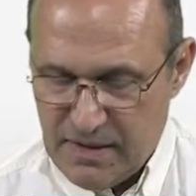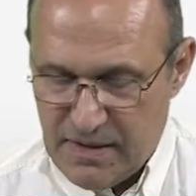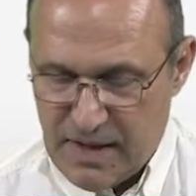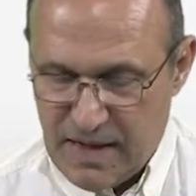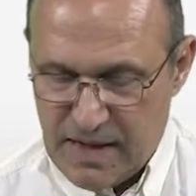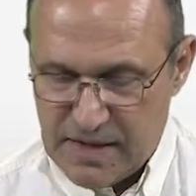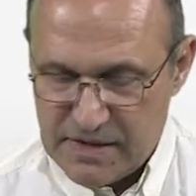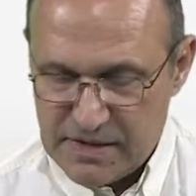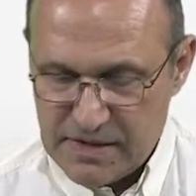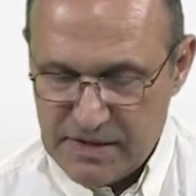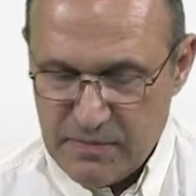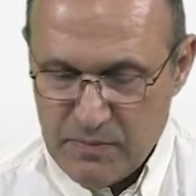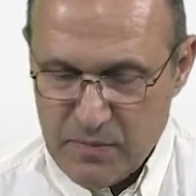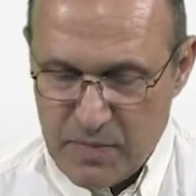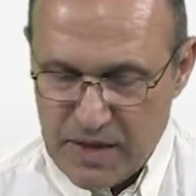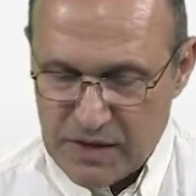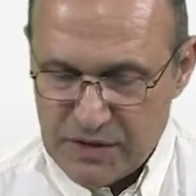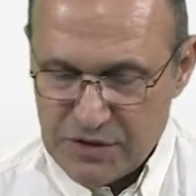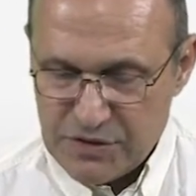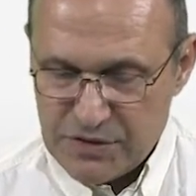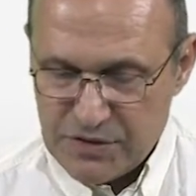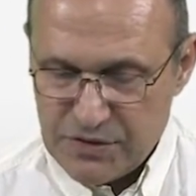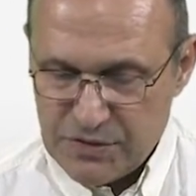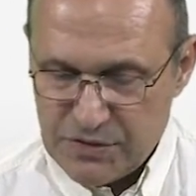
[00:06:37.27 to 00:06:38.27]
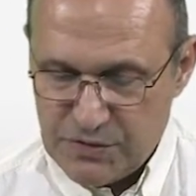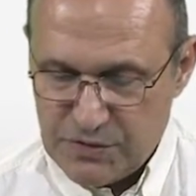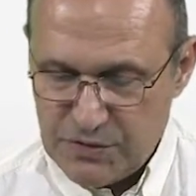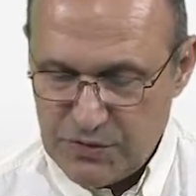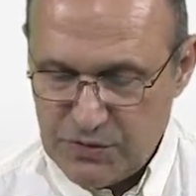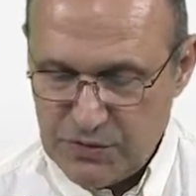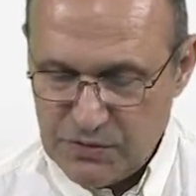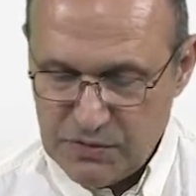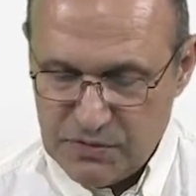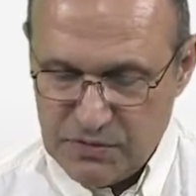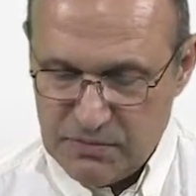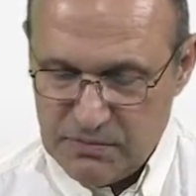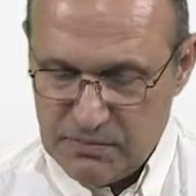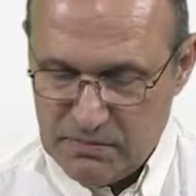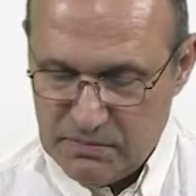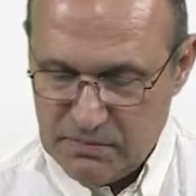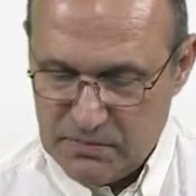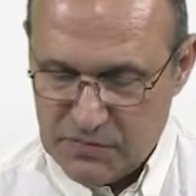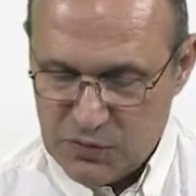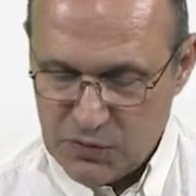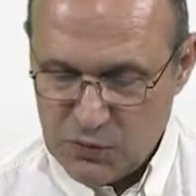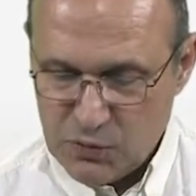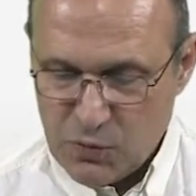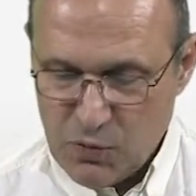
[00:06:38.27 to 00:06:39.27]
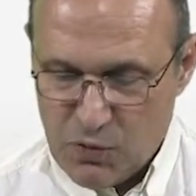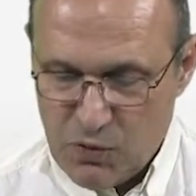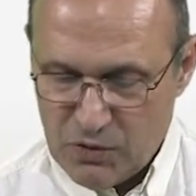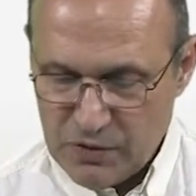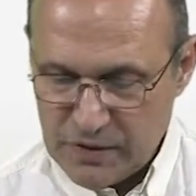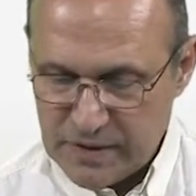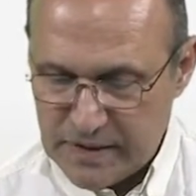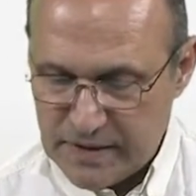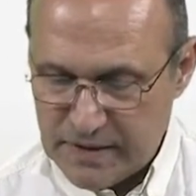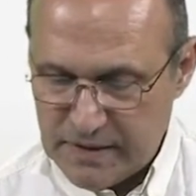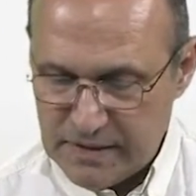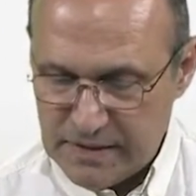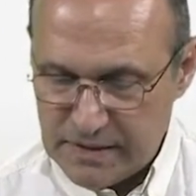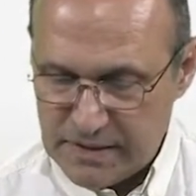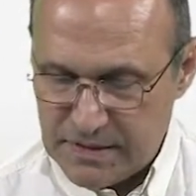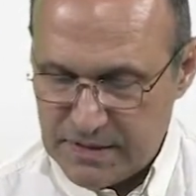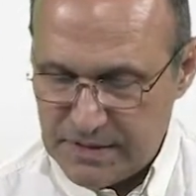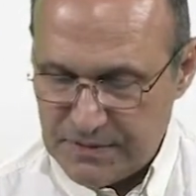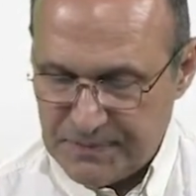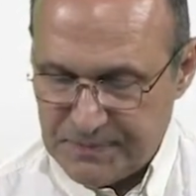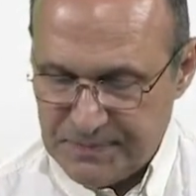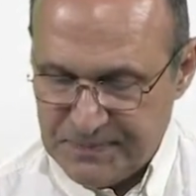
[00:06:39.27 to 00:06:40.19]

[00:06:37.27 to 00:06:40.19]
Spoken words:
has dimension 2 coordinates,